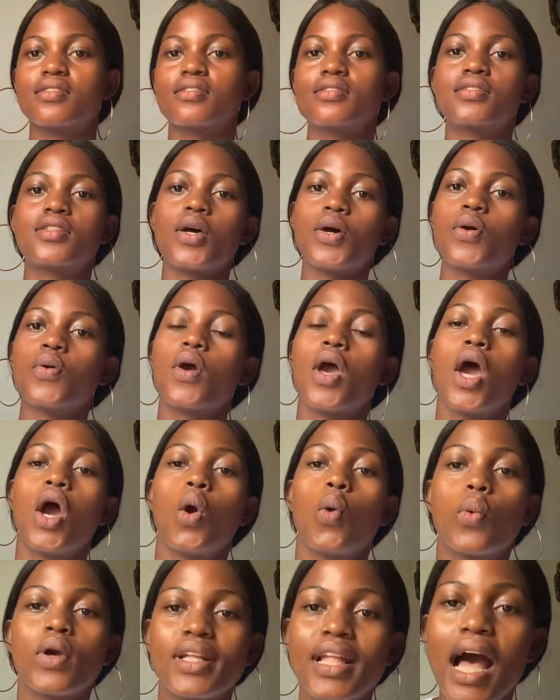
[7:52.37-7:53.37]
So
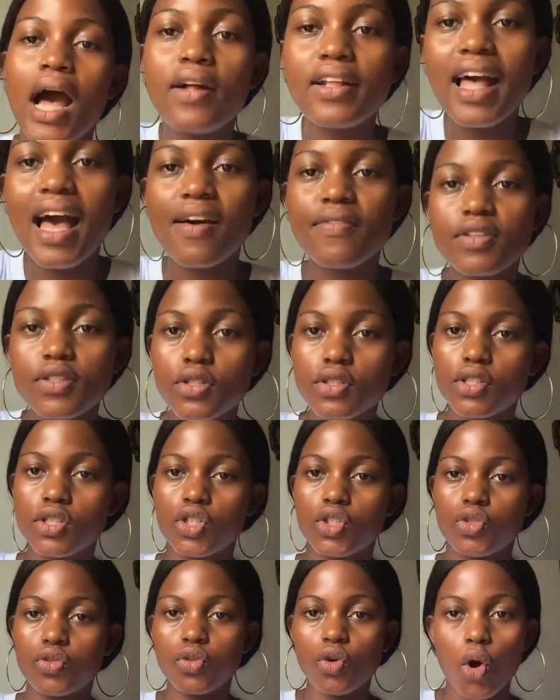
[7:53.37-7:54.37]
without having to
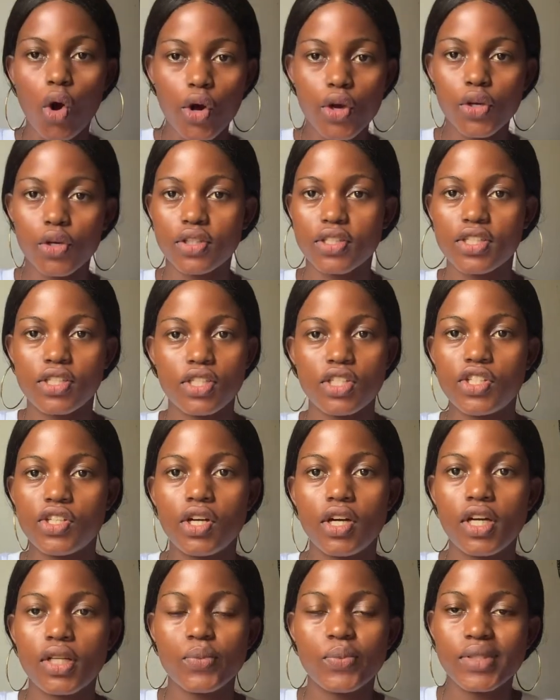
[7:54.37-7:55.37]
destroy your
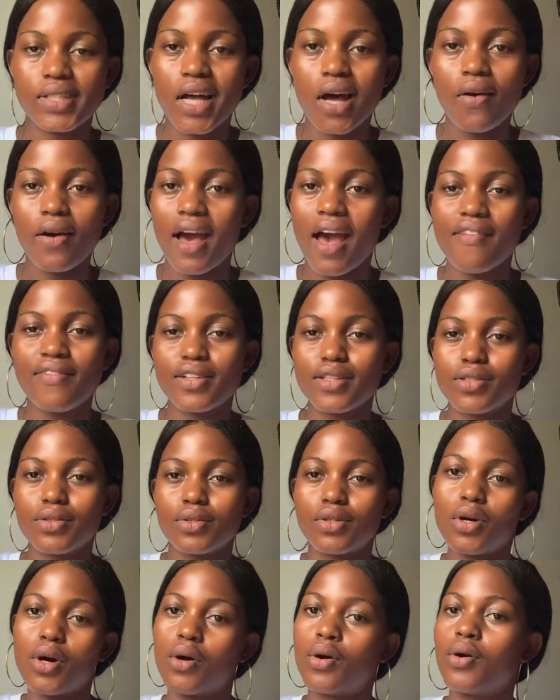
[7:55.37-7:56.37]
t-shirt, without having to
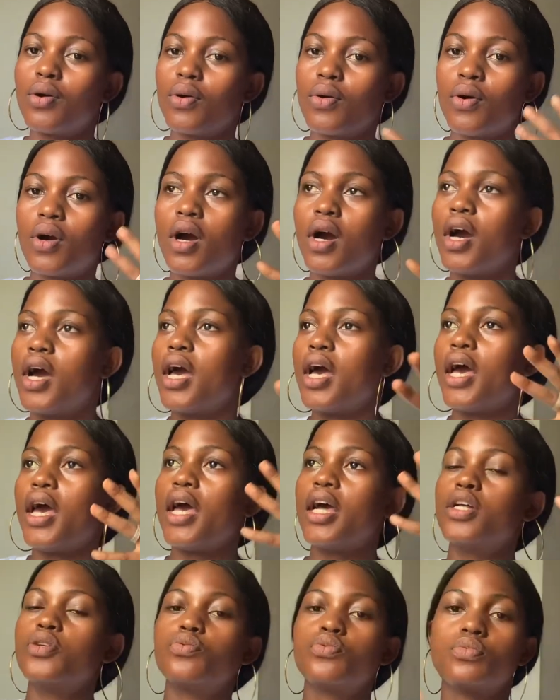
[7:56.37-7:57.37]
go
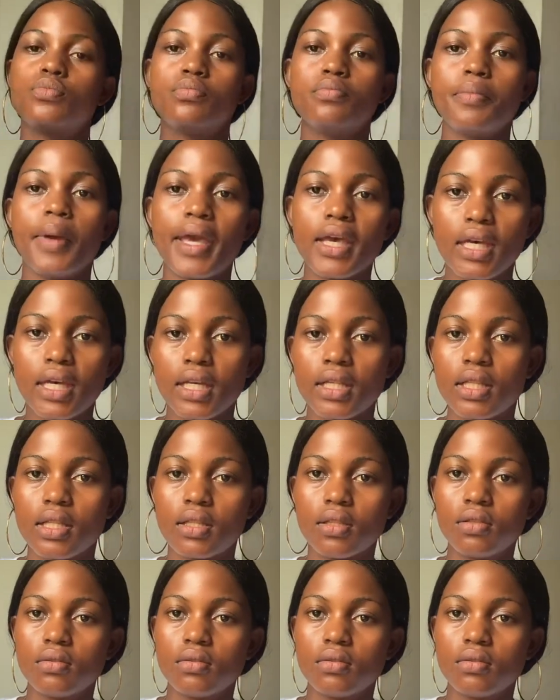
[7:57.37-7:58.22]
and make it,